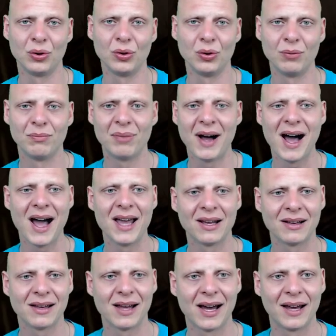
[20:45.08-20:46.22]
do
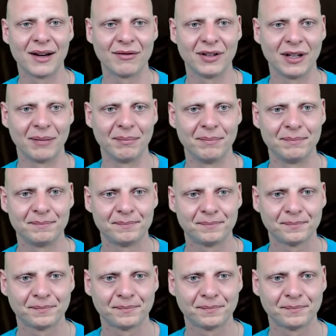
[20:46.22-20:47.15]
buy a lot of them.